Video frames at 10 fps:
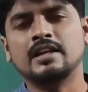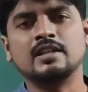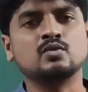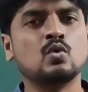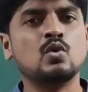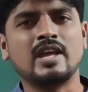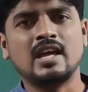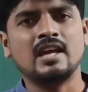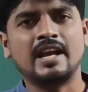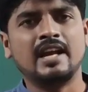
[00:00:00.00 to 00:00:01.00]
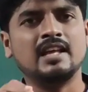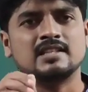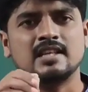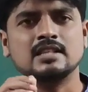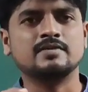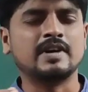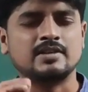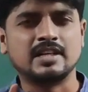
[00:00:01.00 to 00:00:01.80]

that is OA radius is 5